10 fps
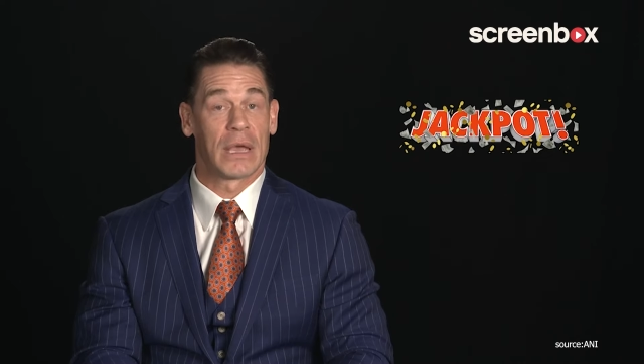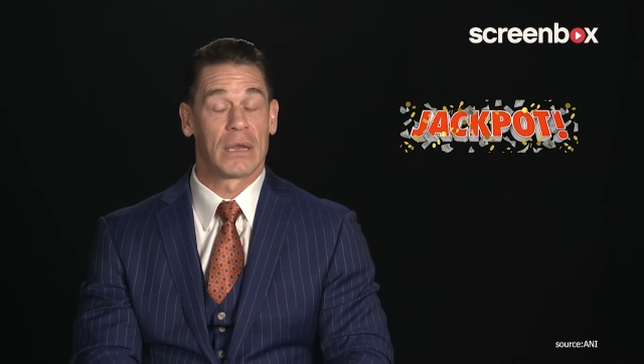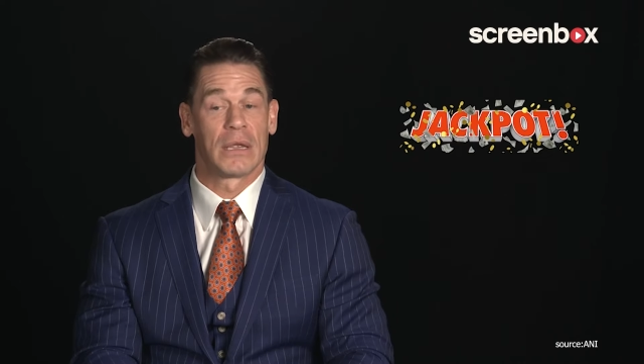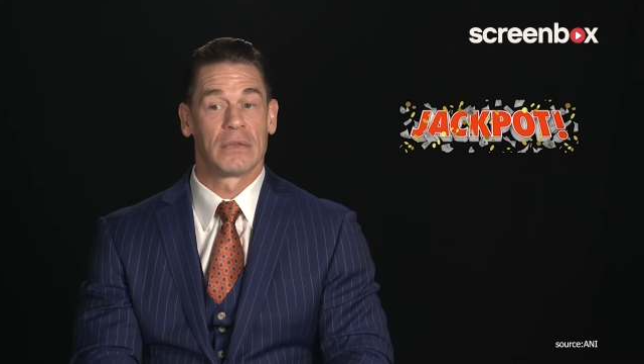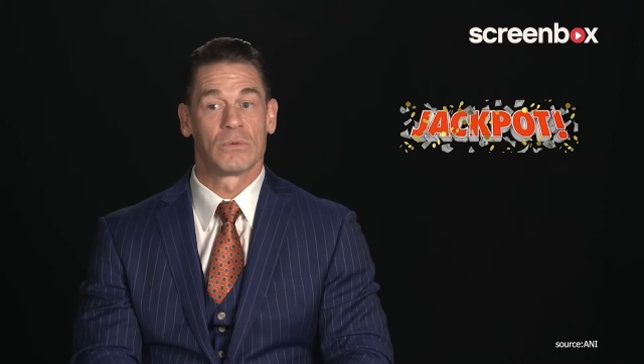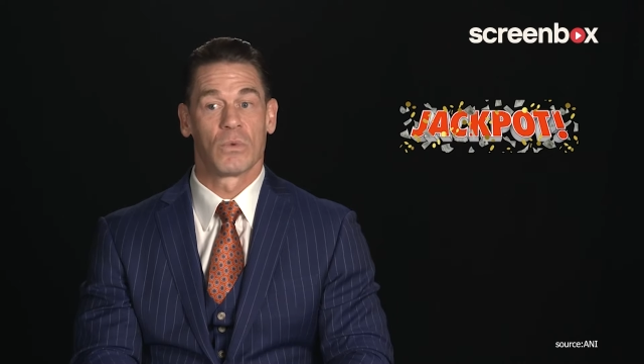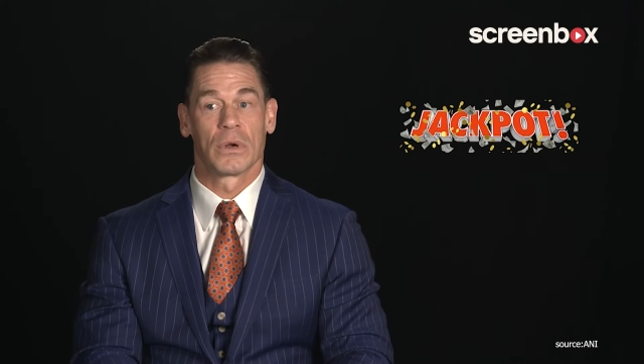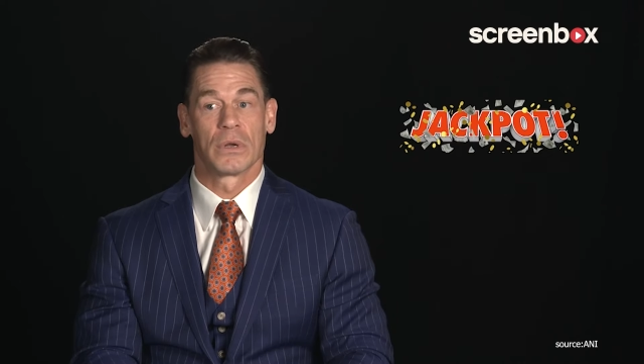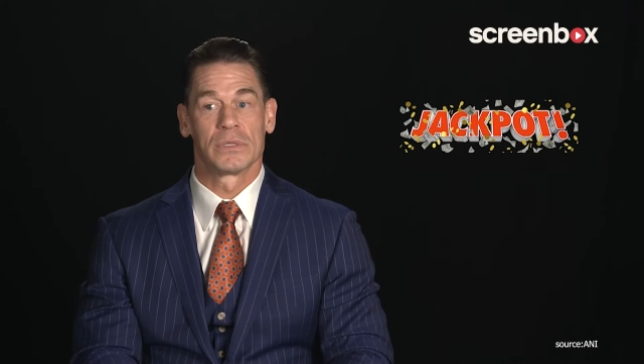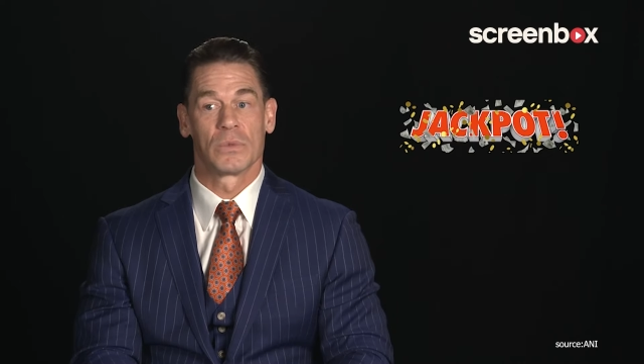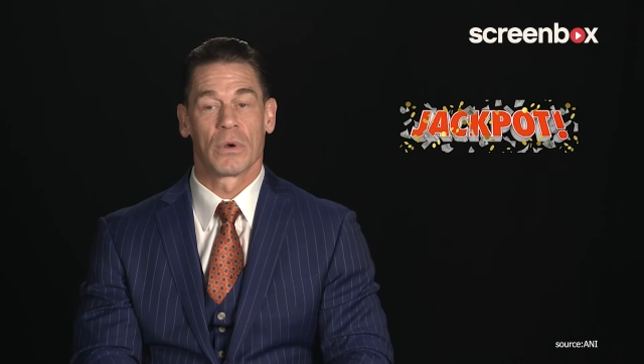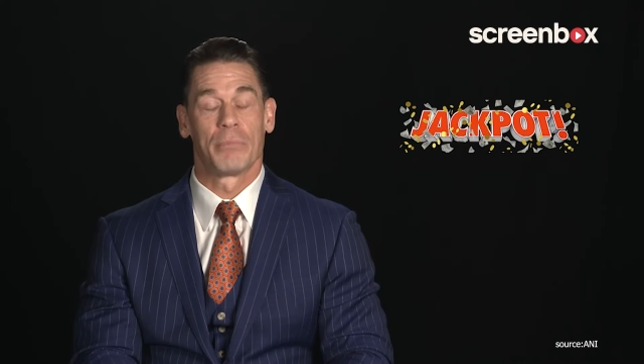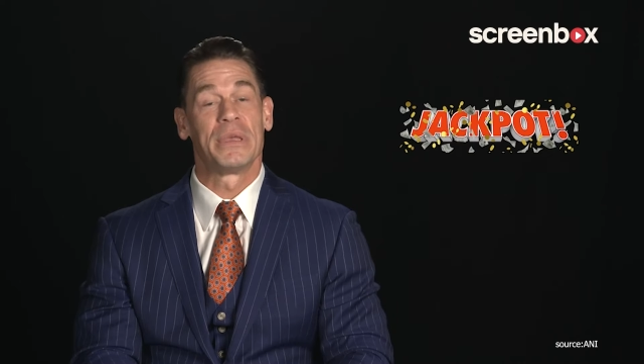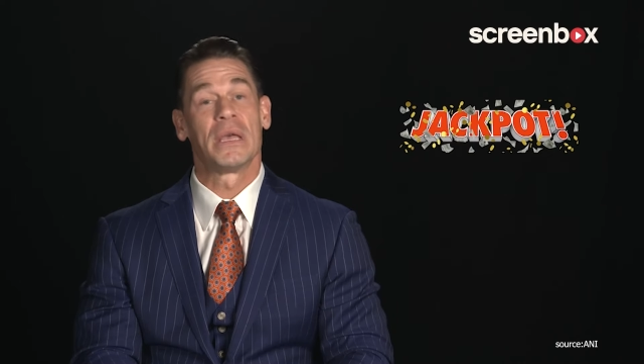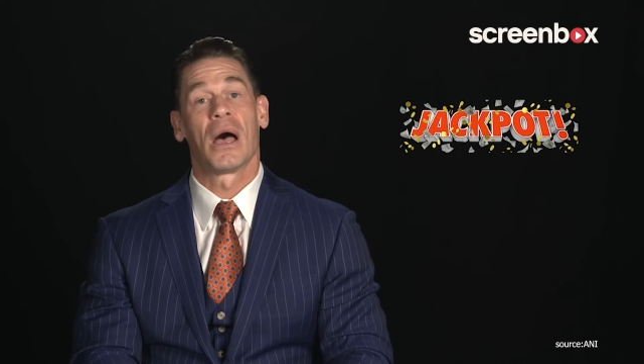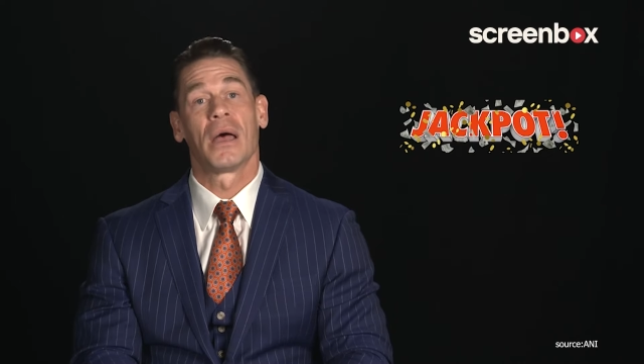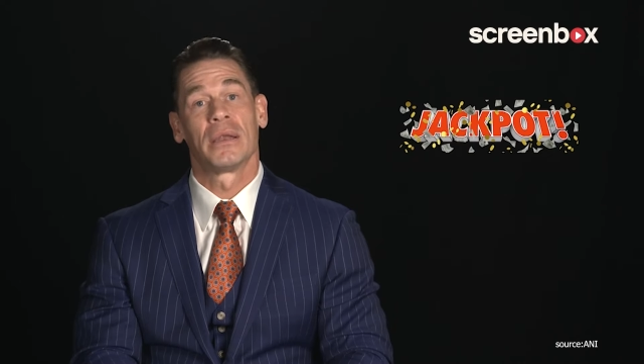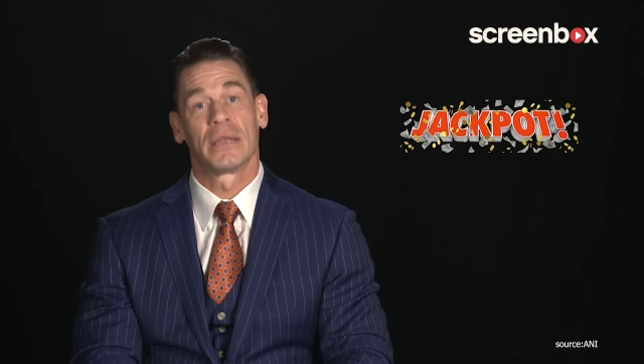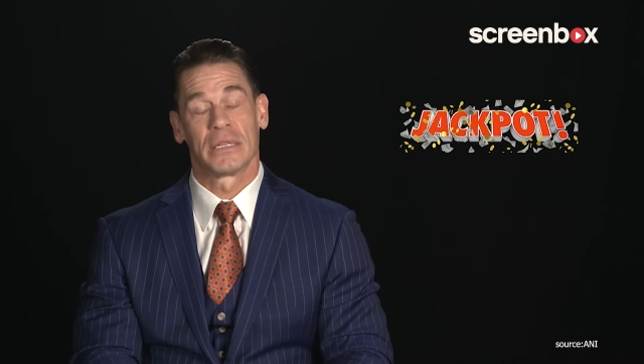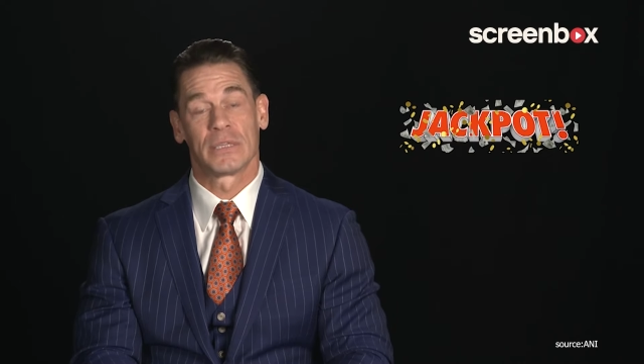and his words were
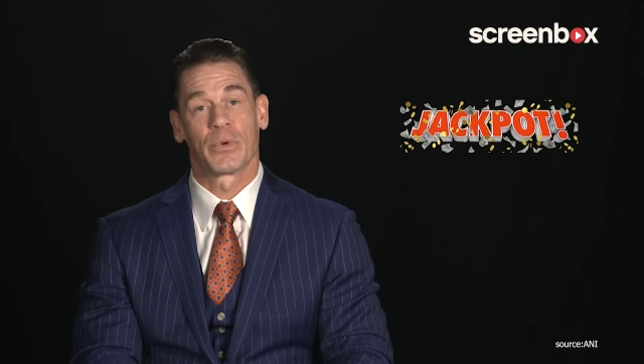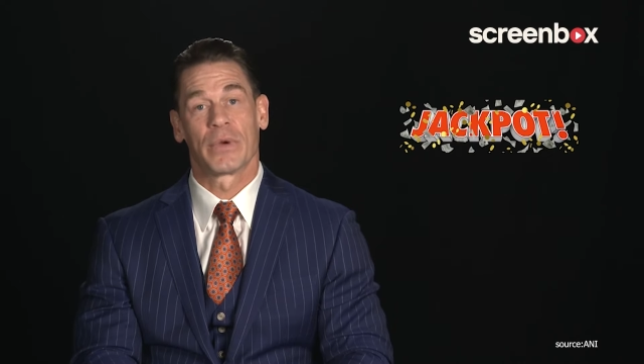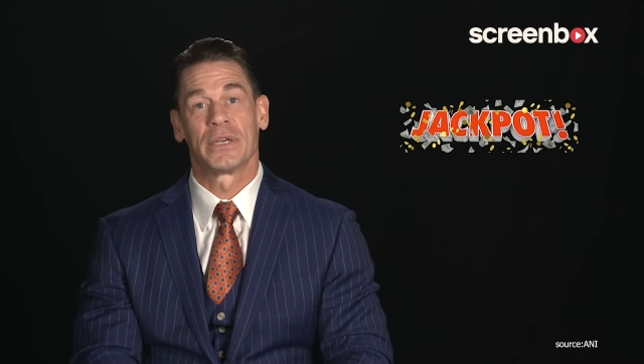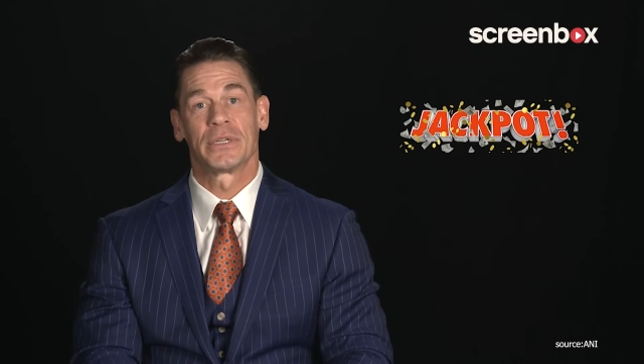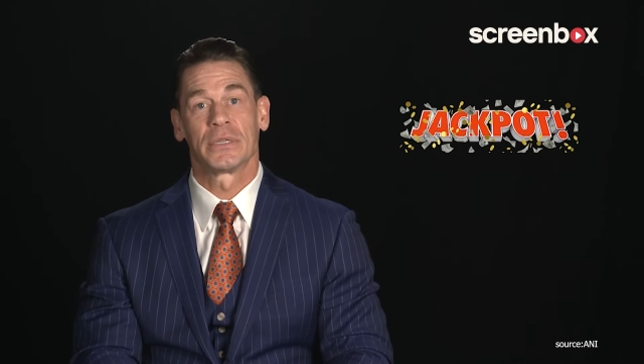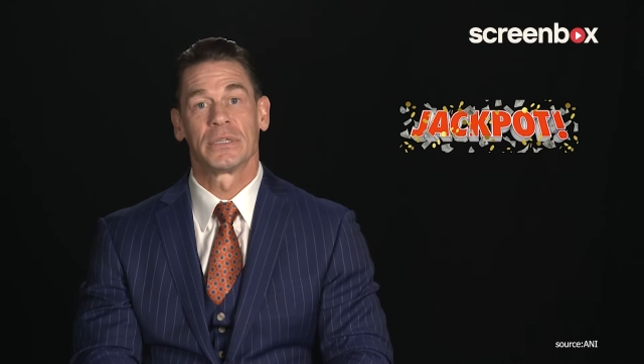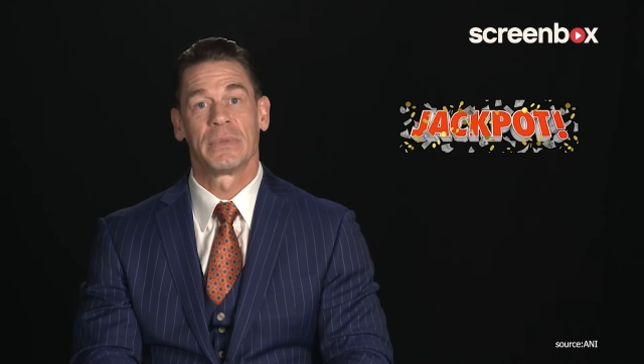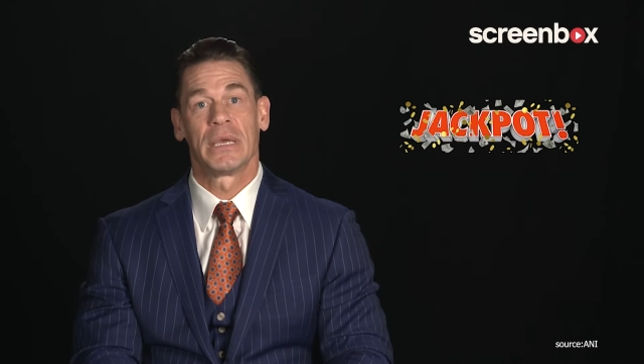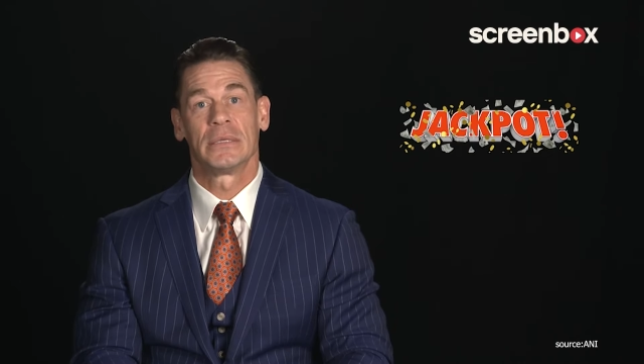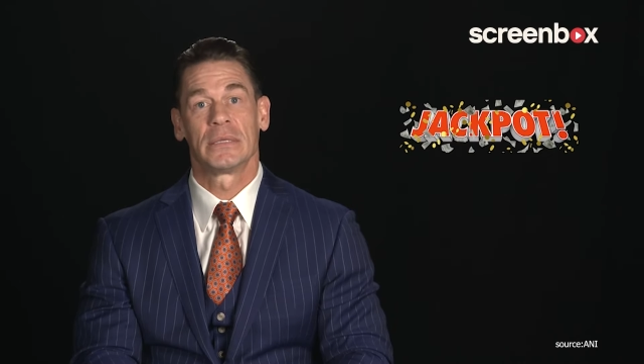beyond inspirational to me.